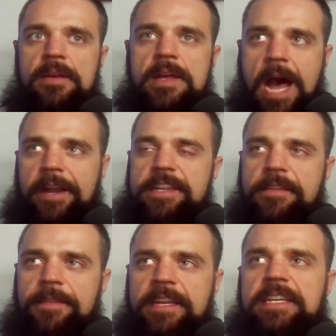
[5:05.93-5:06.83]
All right,
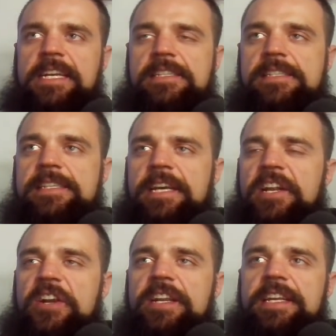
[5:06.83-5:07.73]
another thing to
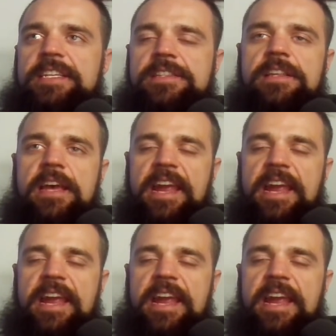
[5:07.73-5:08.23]
consider is the